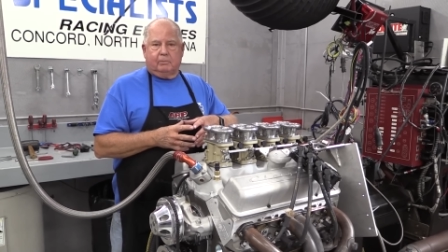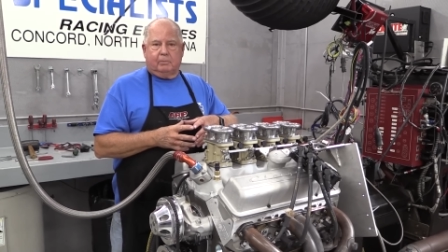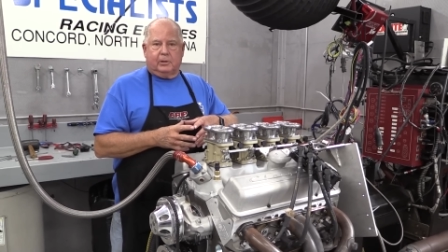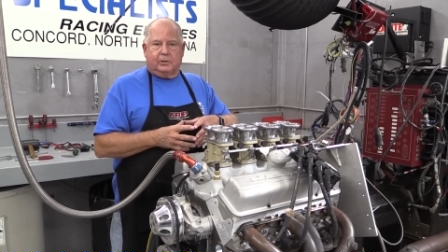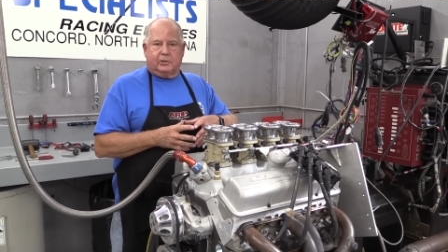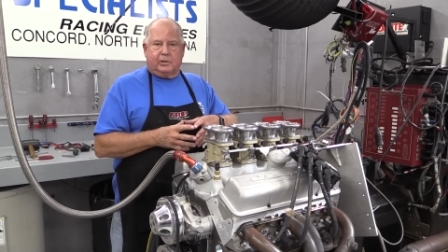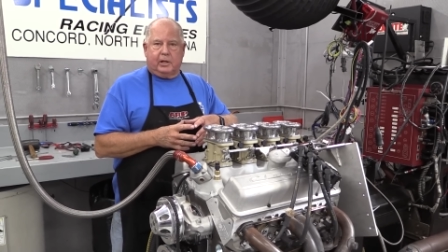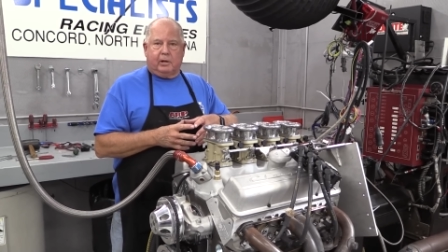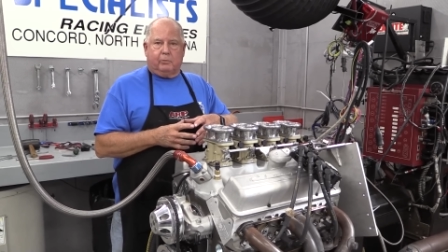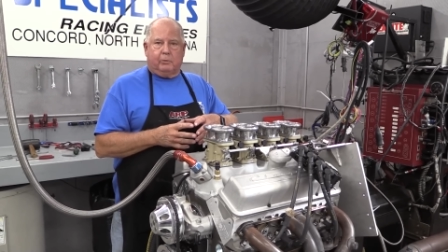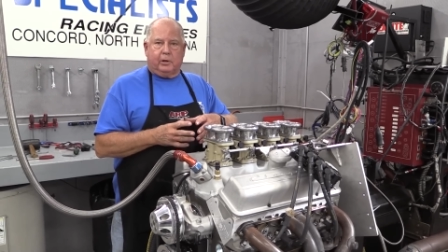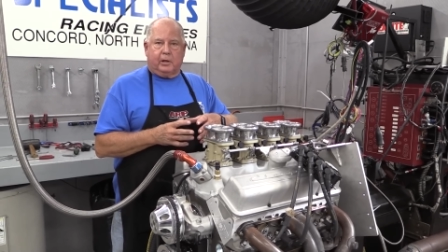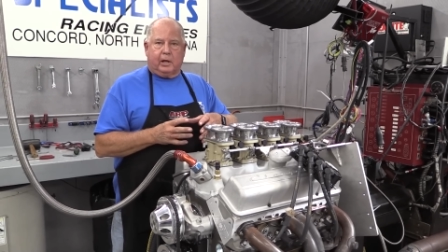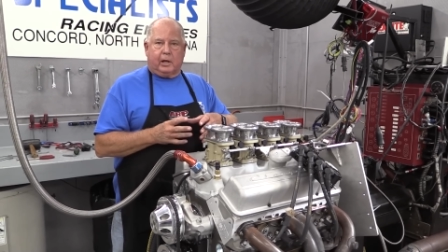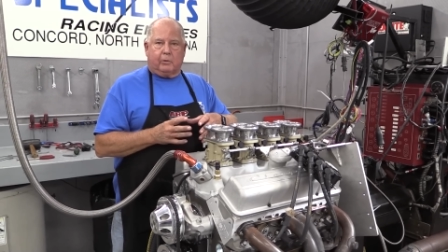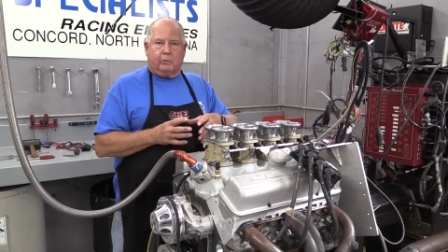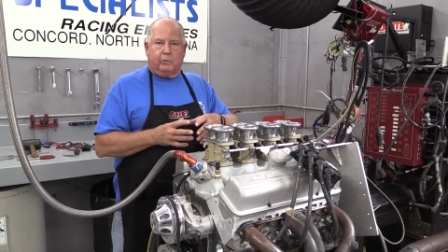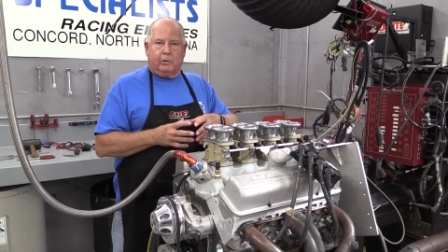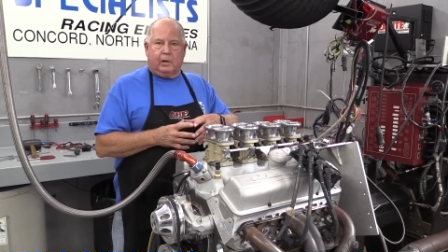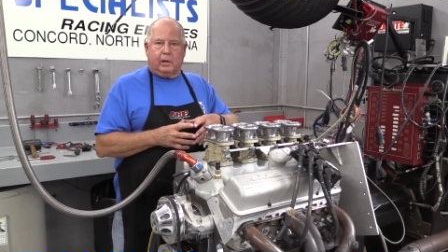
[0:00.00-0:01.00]
but yet we
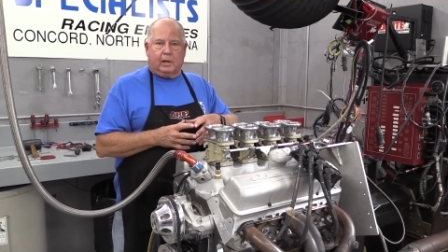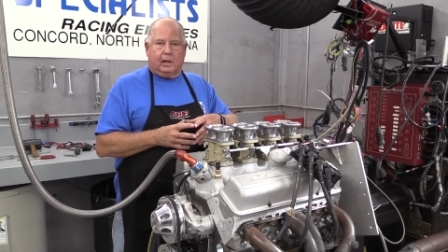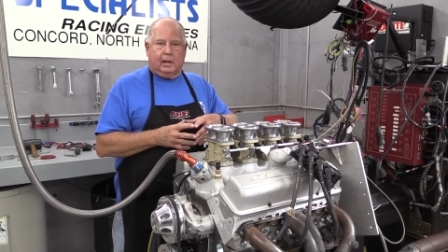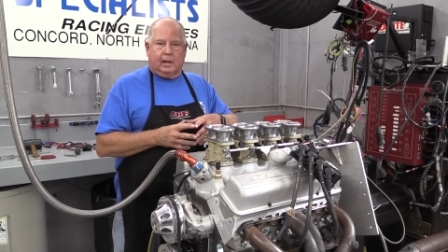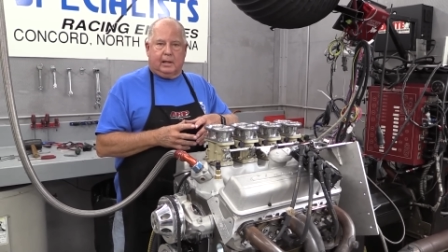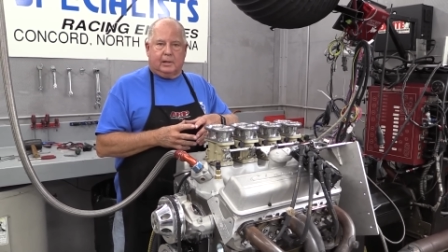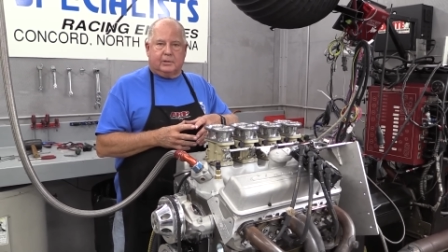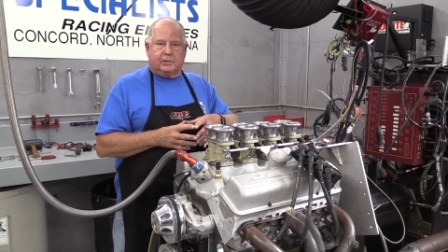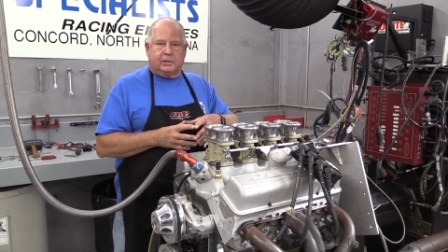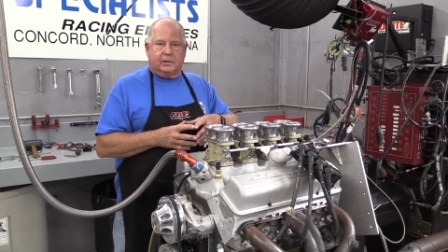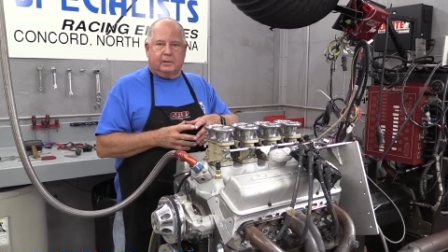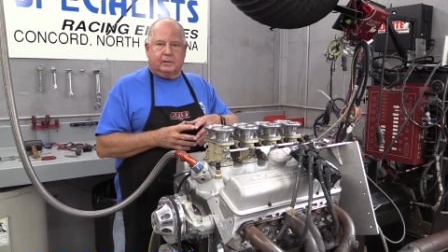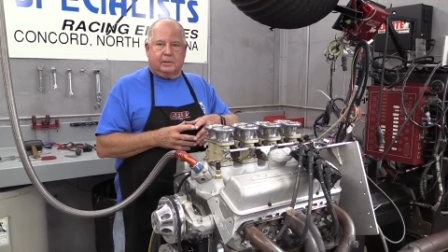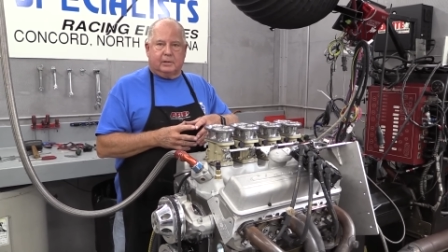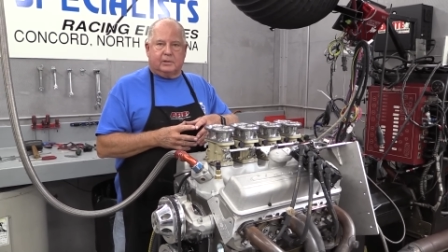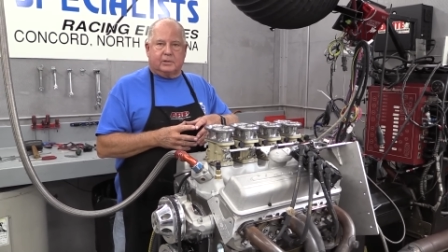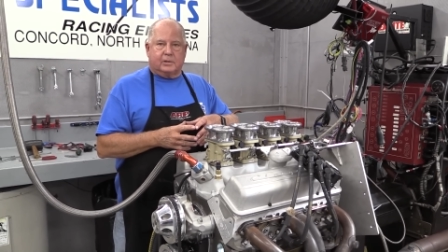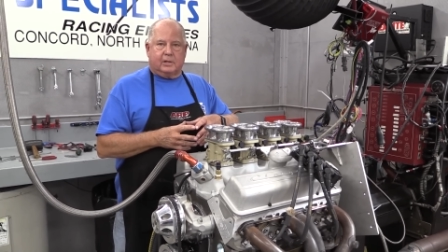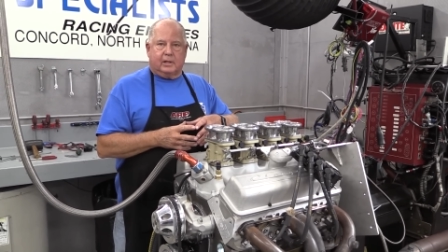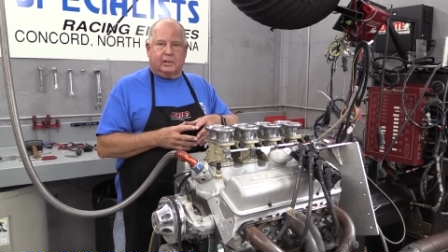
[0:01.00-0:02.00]
got to realize that
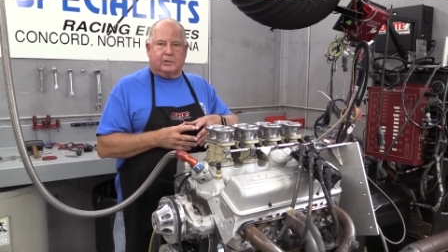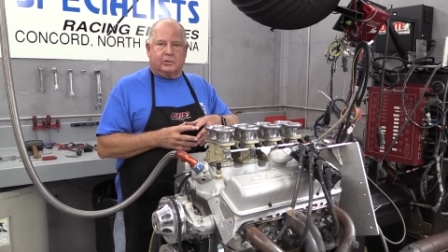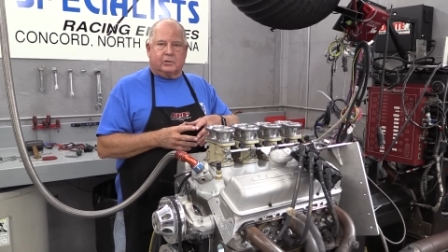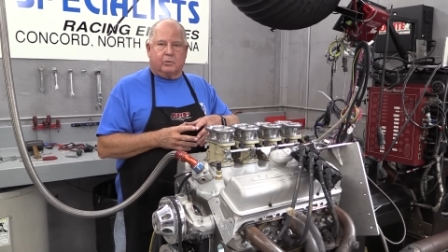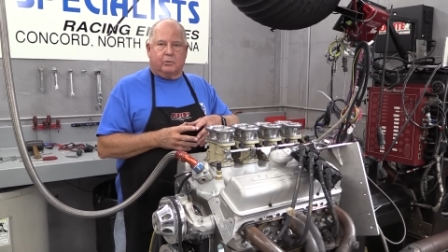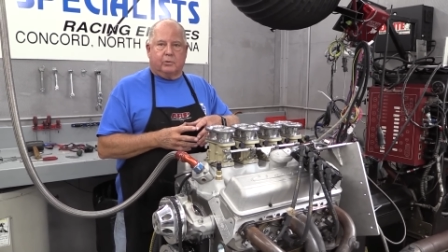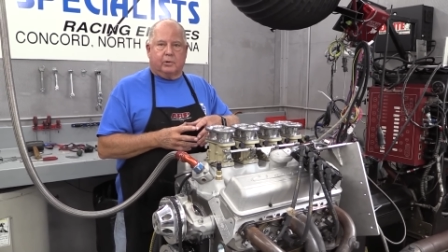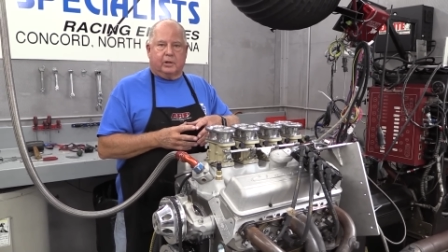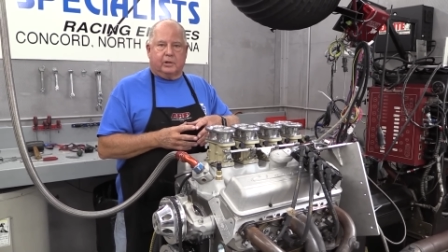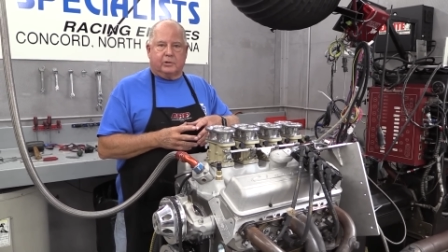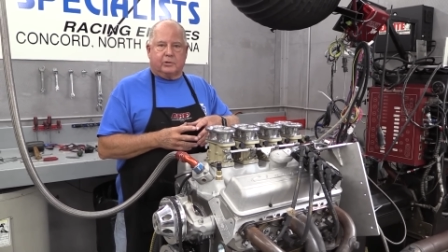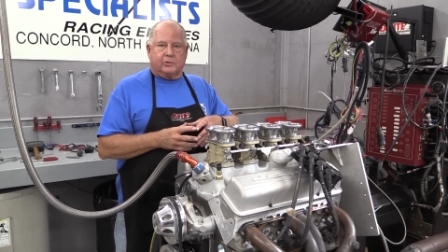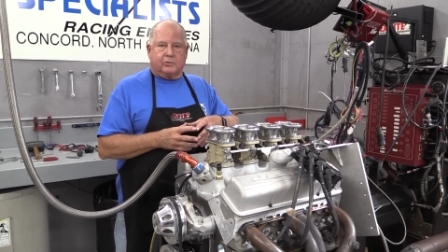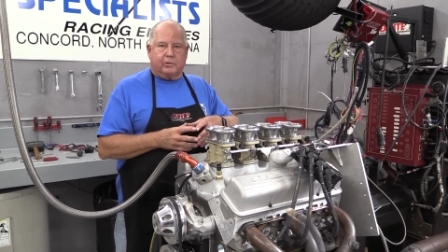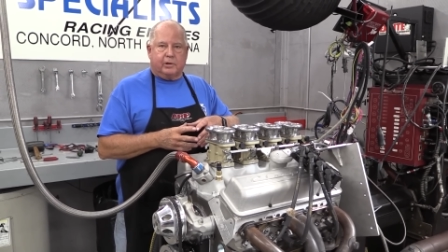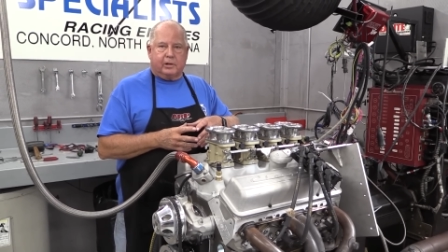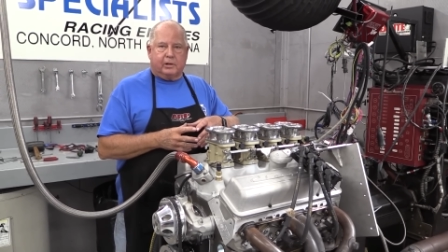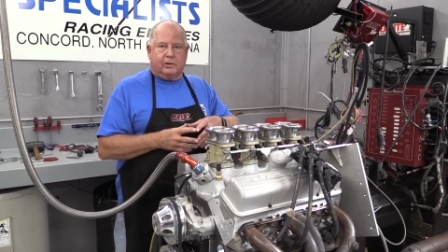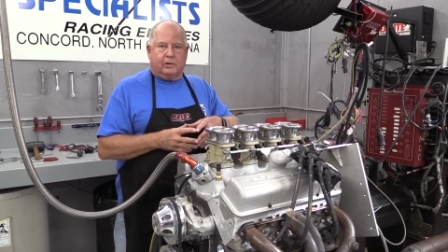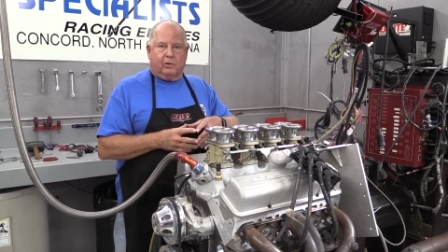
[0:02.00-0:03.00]
this thing's going in a street